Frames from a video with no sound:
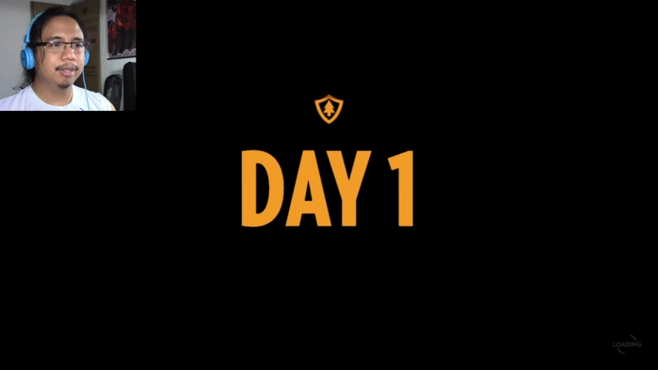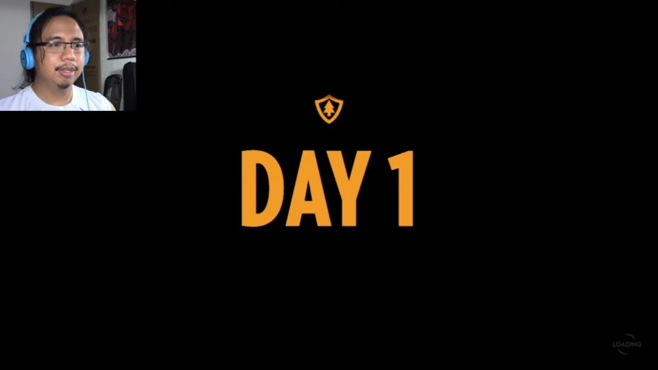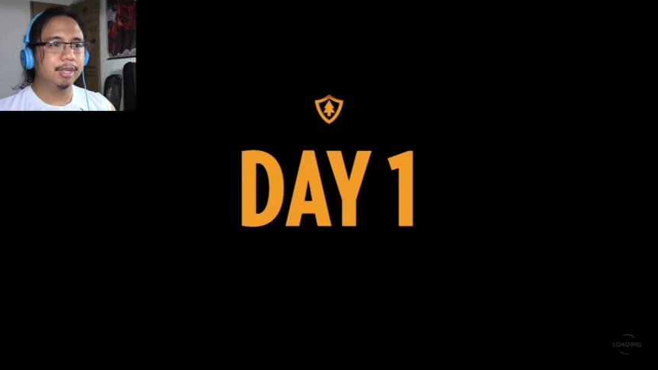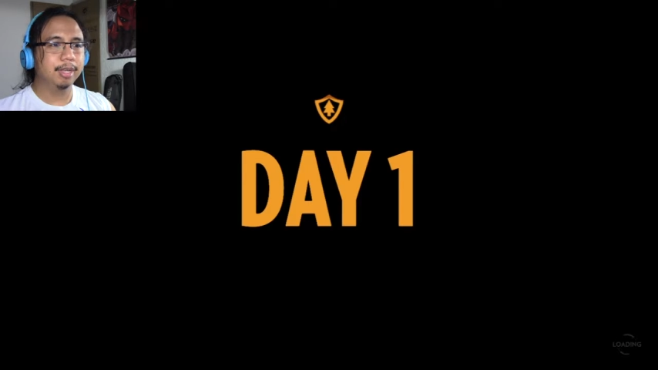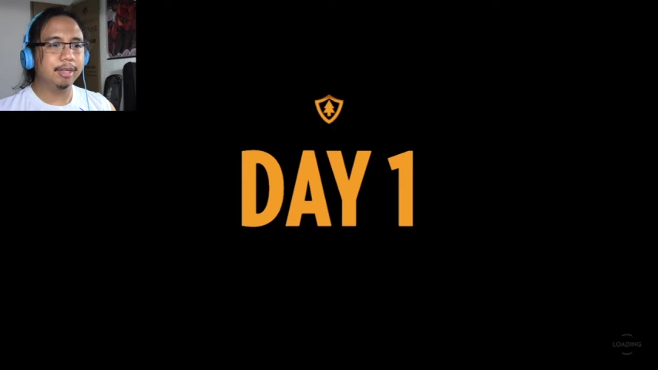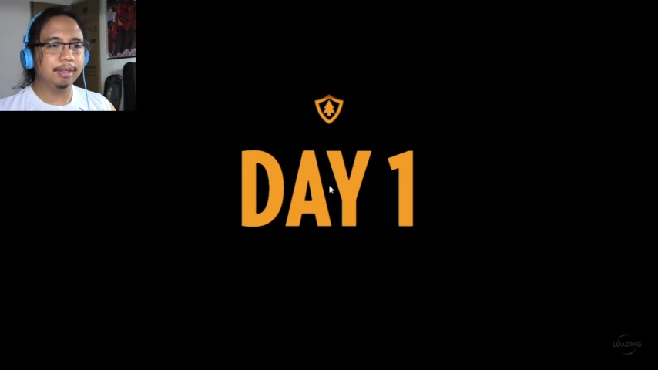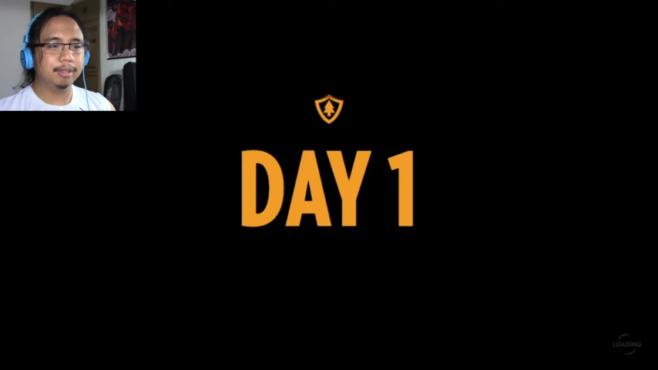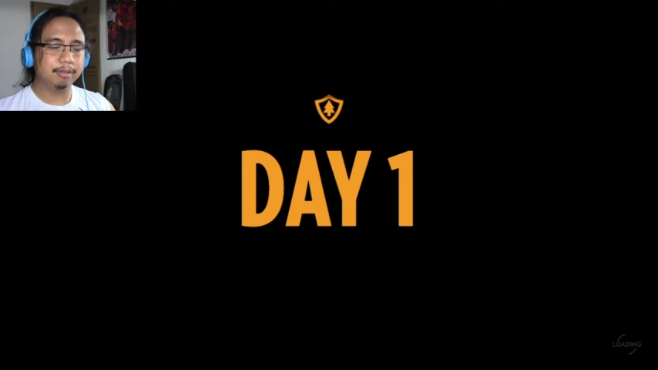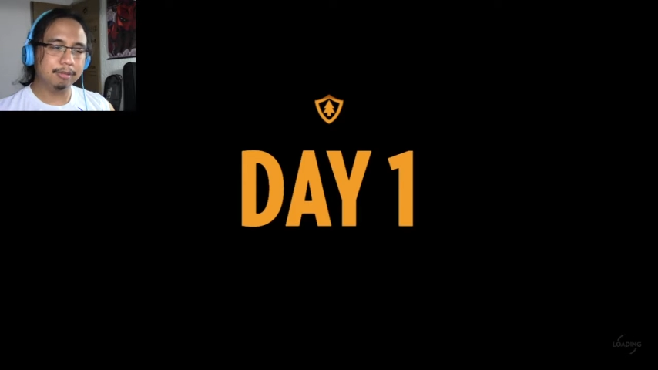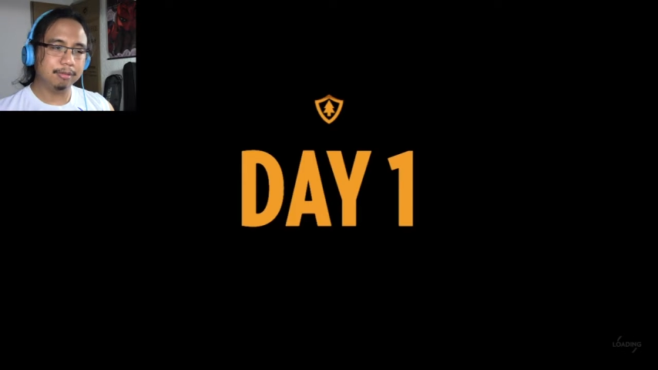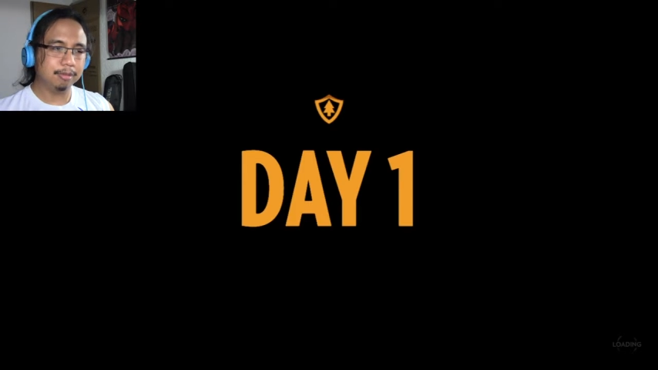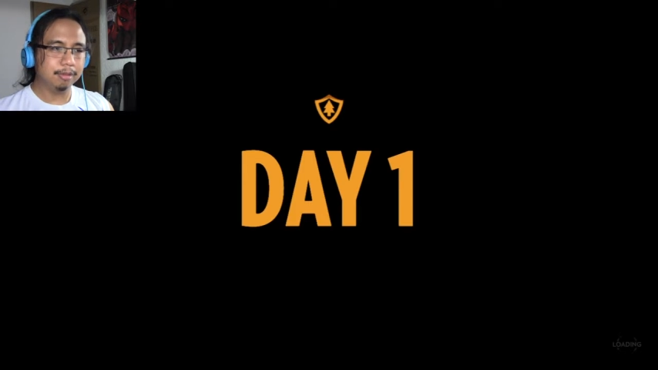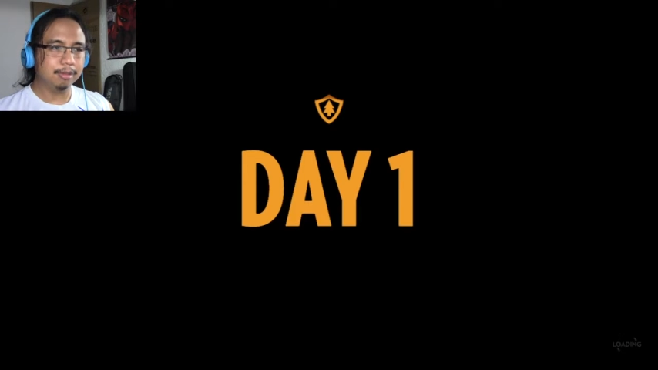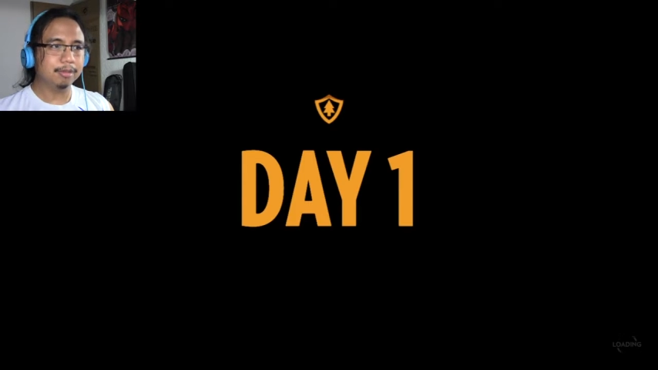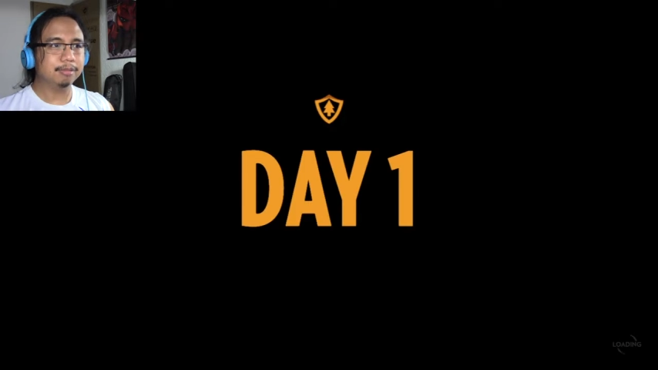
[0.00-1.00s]
And
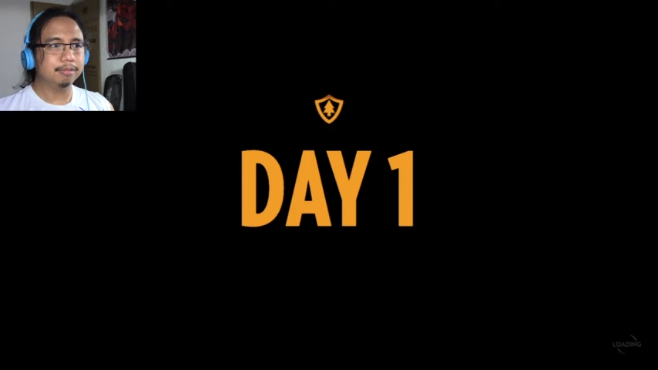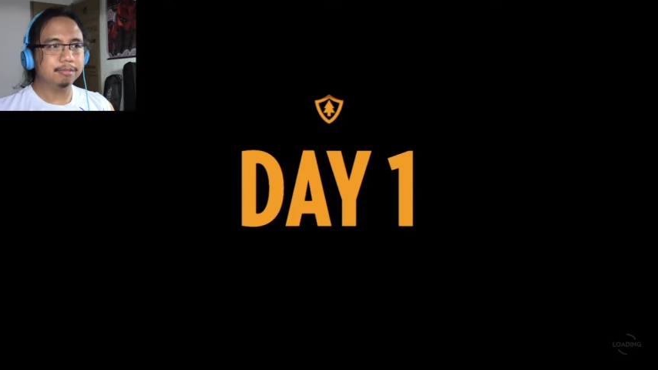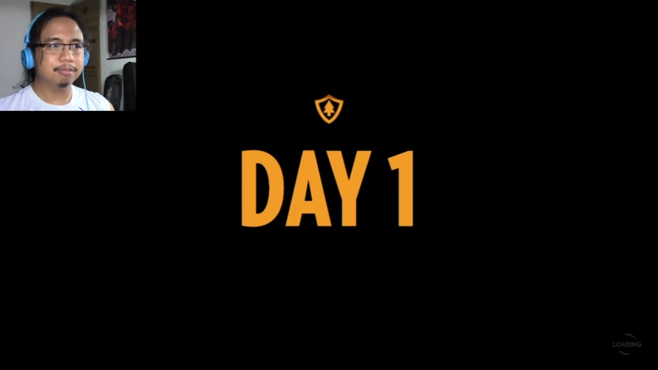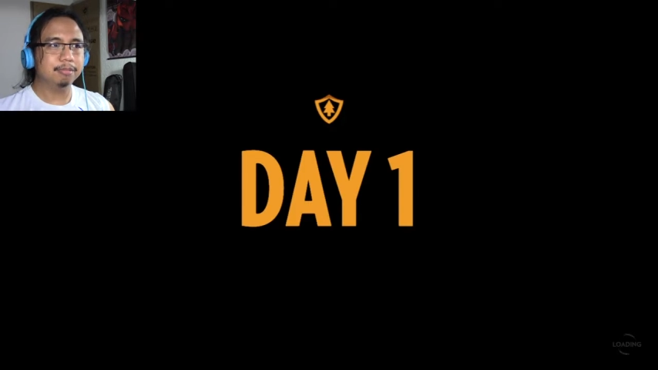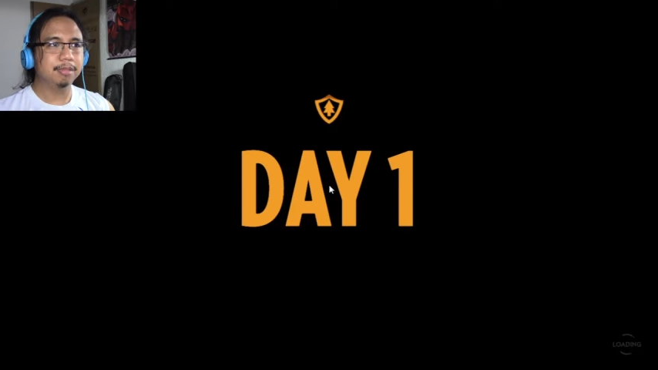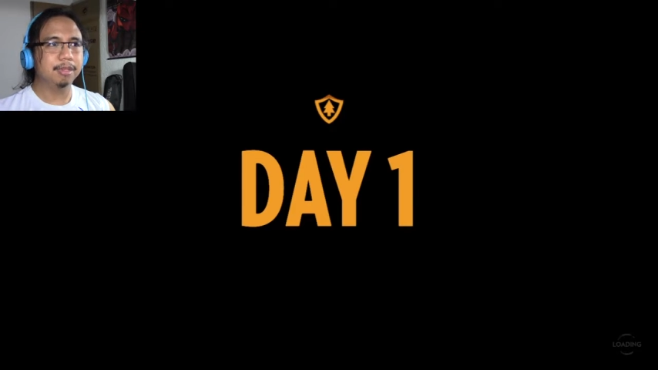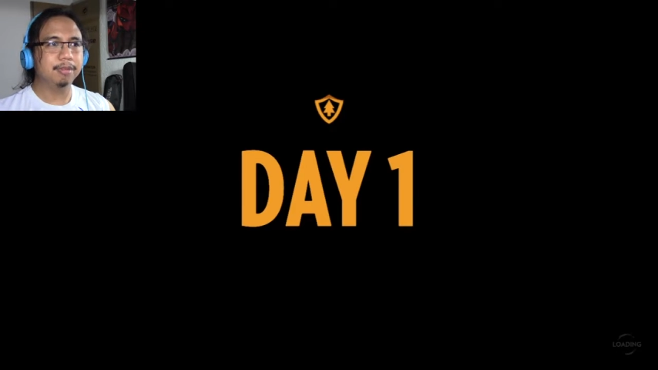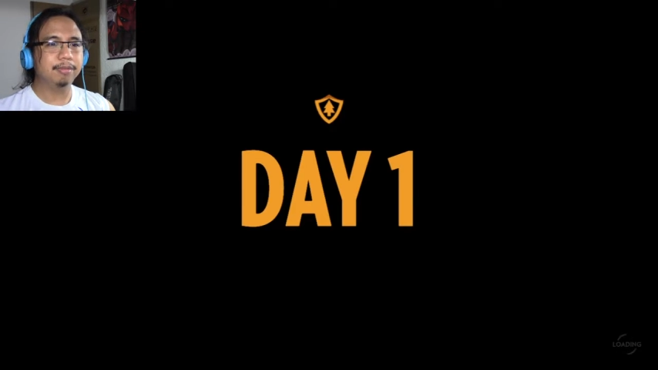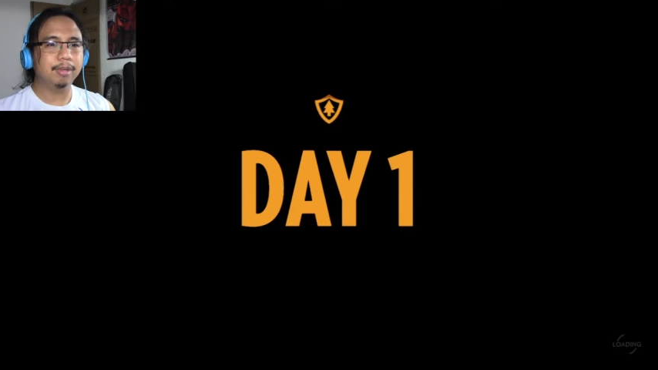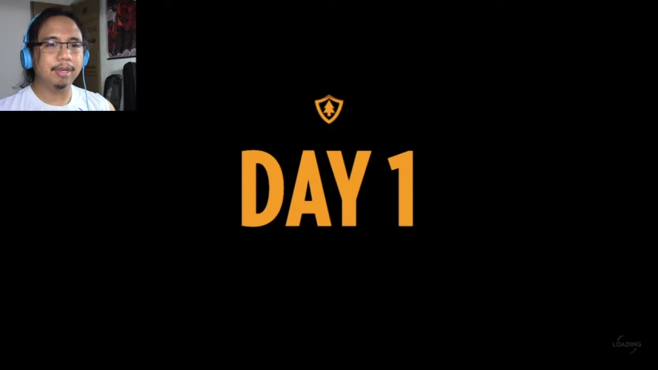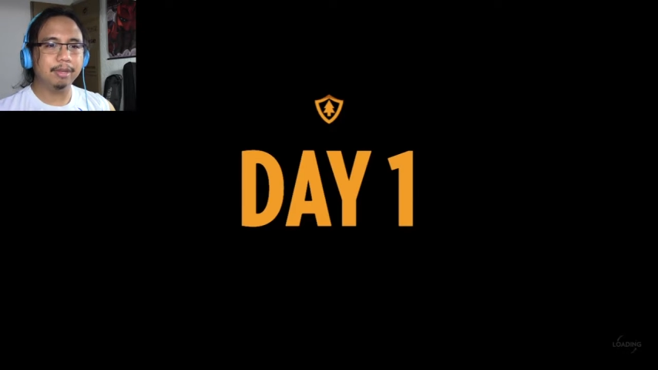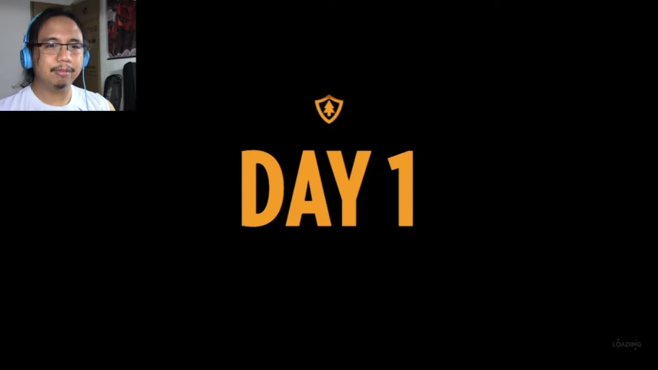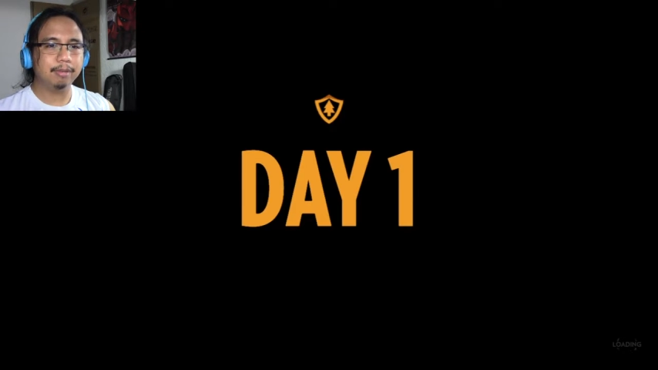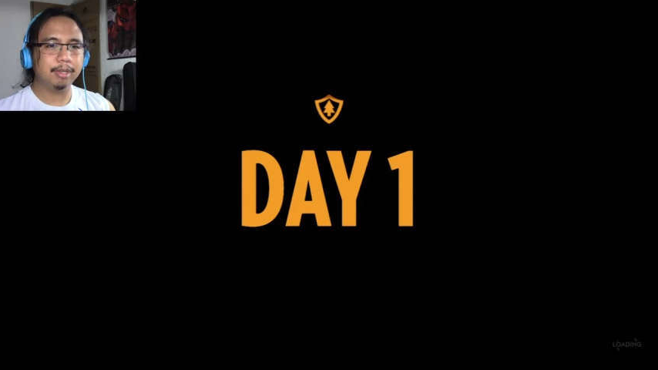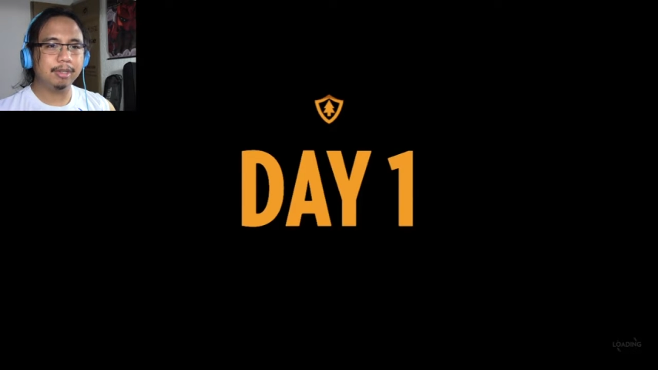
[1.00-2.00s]
you
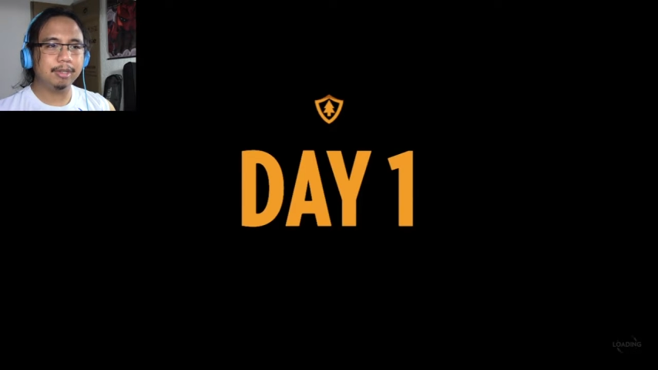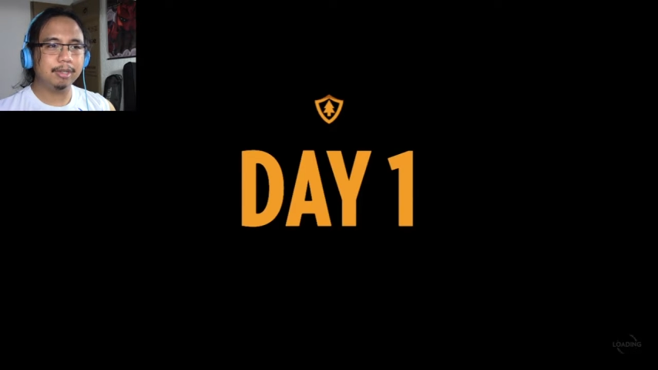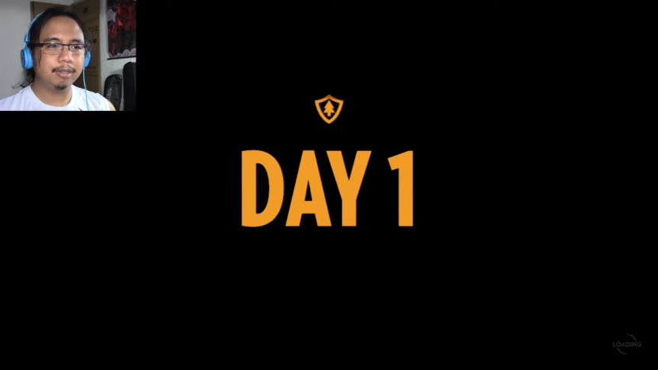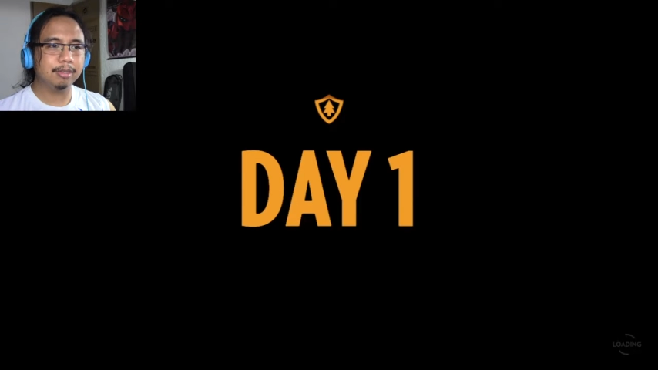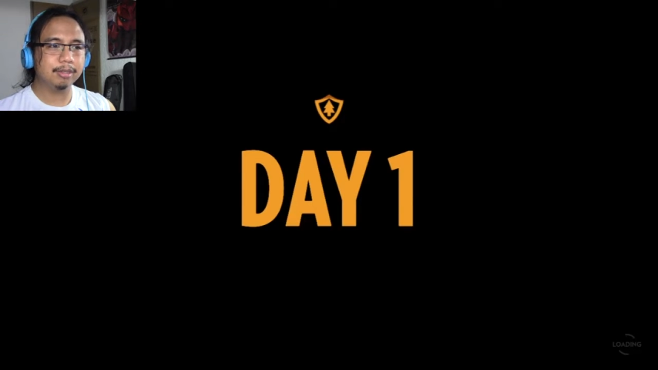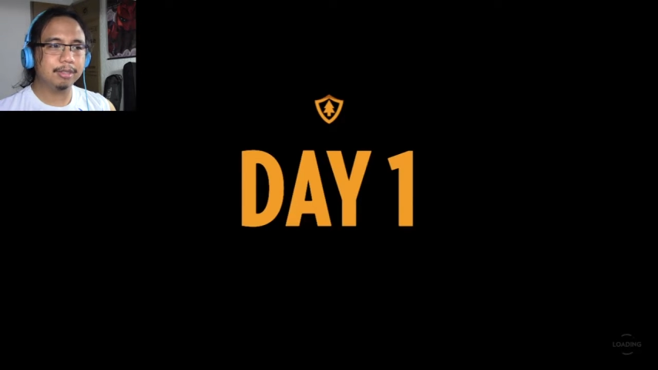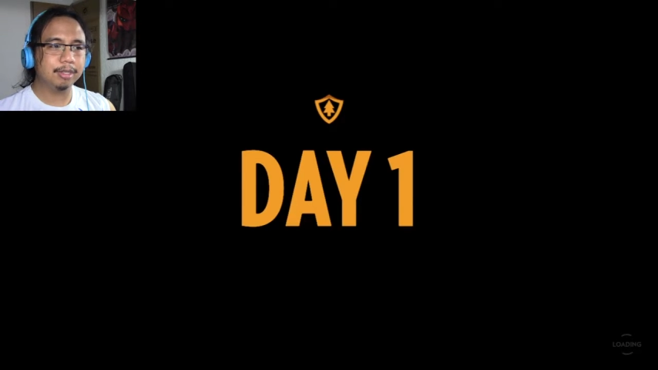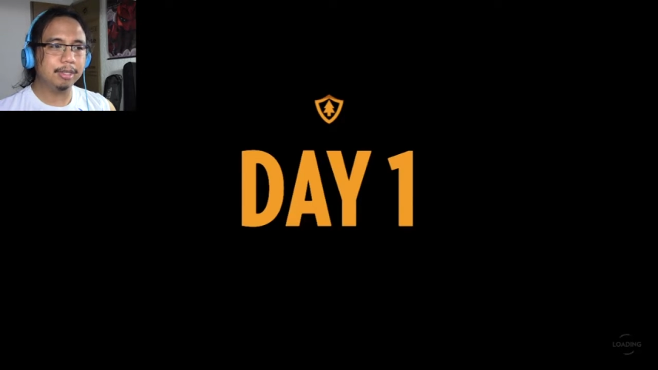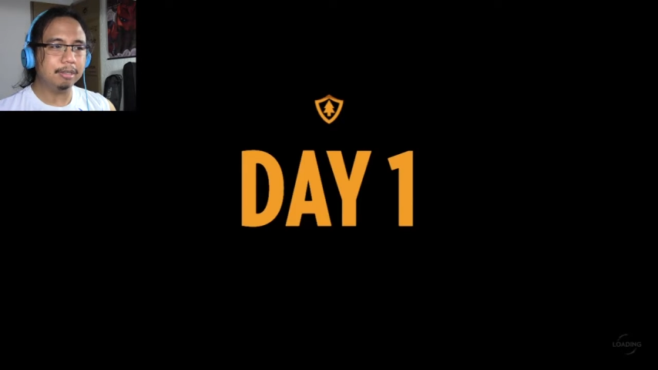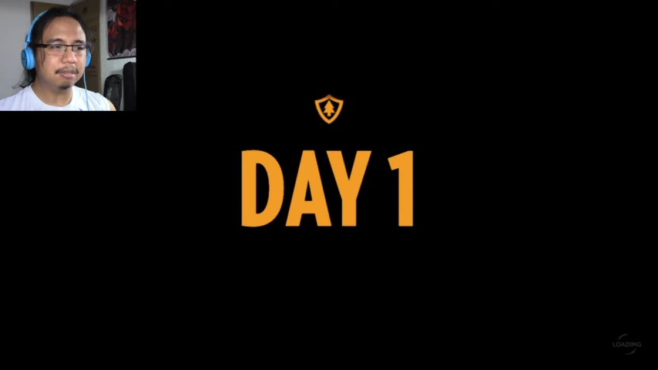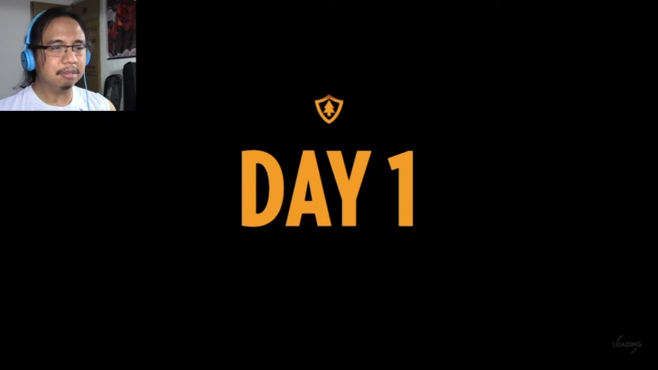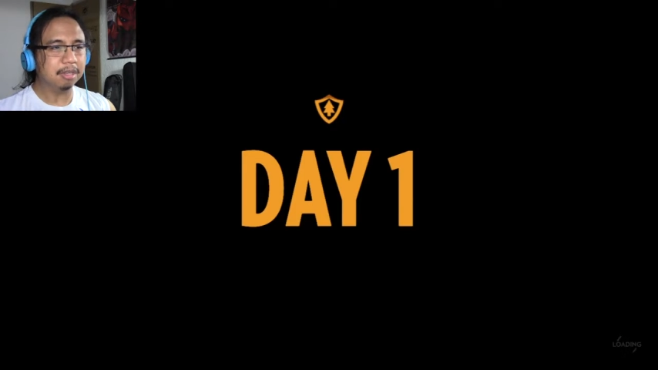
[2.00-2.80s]
have anything to say,